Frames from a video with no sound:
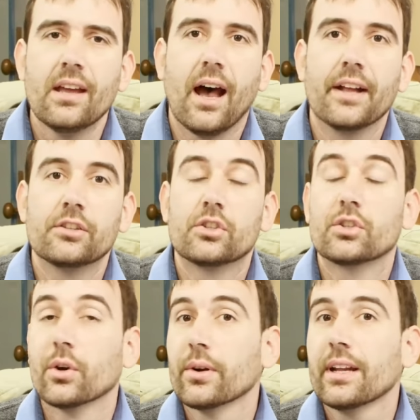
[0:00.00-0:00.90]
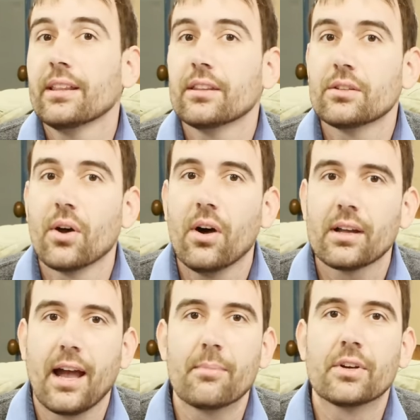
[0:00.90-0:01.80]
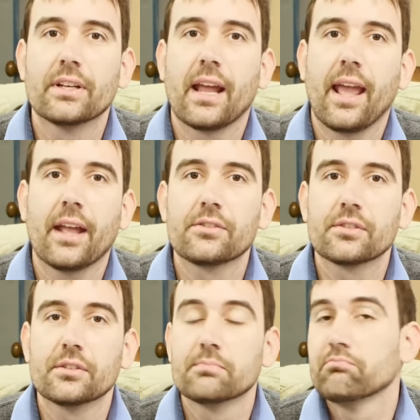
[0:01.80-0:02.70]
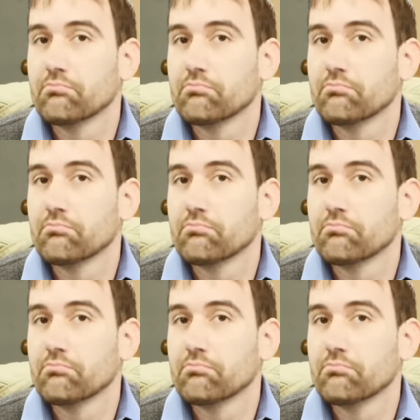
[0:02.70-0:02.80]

Uh, during the talk, I'm going to answer